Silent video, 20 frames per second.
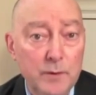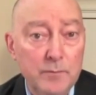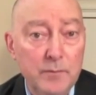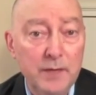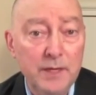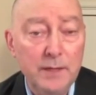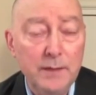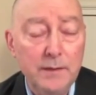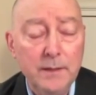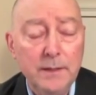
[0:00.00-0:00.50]
would
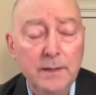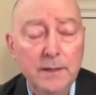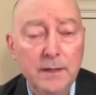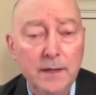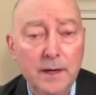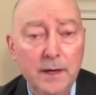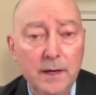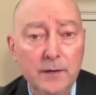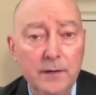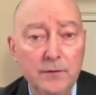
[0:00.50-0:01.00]
be
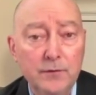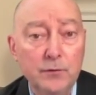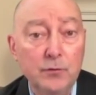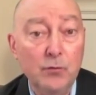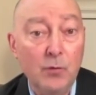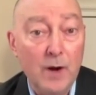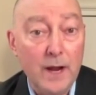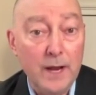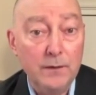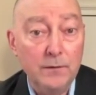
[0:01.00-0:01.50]

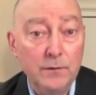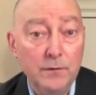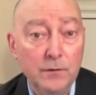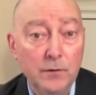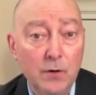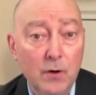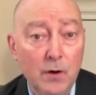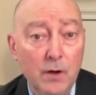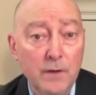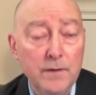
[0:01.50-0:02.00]
strikes
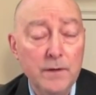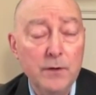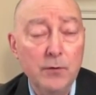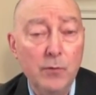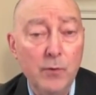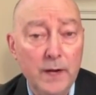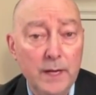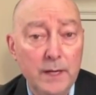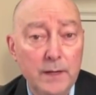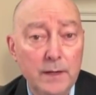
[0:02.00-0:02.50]
on the
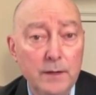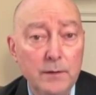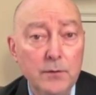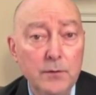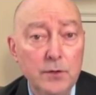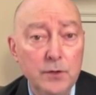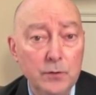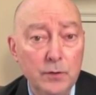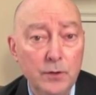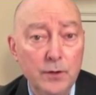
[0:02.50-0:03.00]

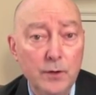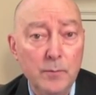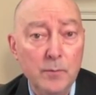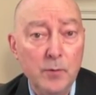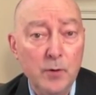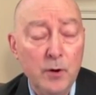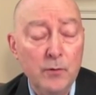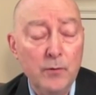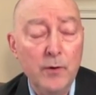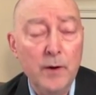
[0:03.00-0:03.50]
Iranian nuclear
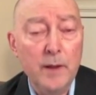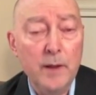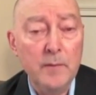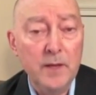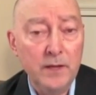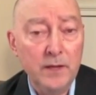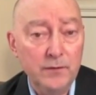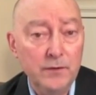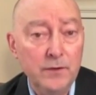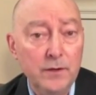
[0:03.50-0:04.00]
program
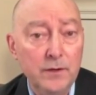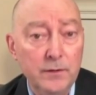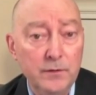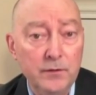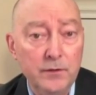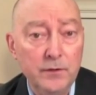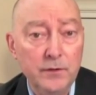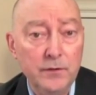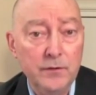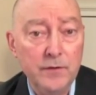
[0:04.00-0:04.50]
as it
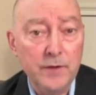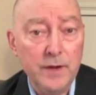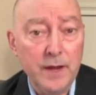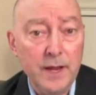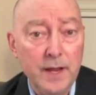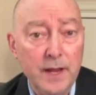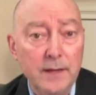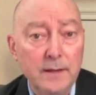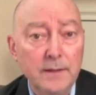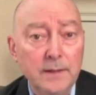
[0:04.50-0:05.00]
exists
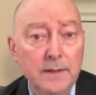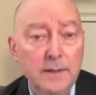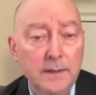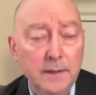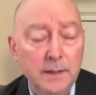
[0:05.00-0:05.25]
today,